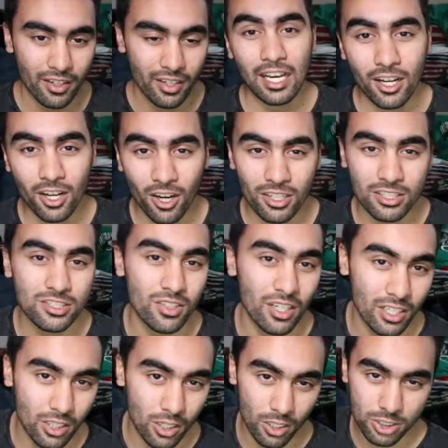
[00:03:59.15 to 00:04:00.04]
That caused a
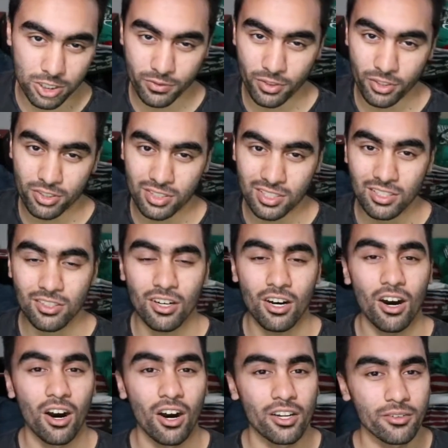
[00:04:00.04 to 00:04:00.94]
lot of controversy
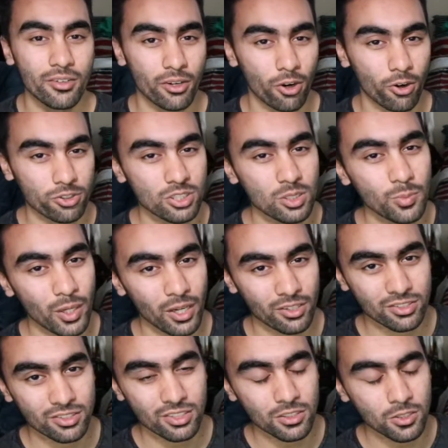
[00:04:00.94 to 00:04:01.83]
on early
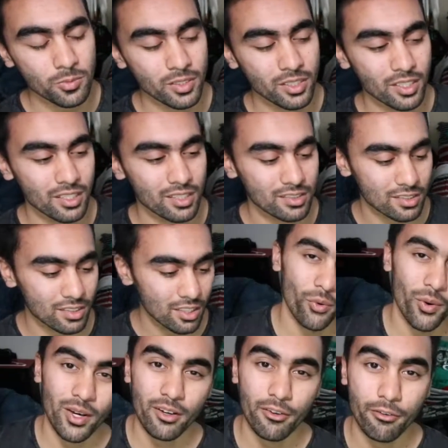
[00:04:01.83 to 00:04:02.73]
pairs too, because a
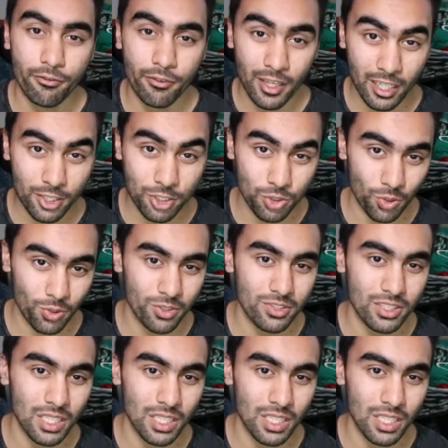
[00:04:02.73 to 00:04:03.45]
lot of fake Jordan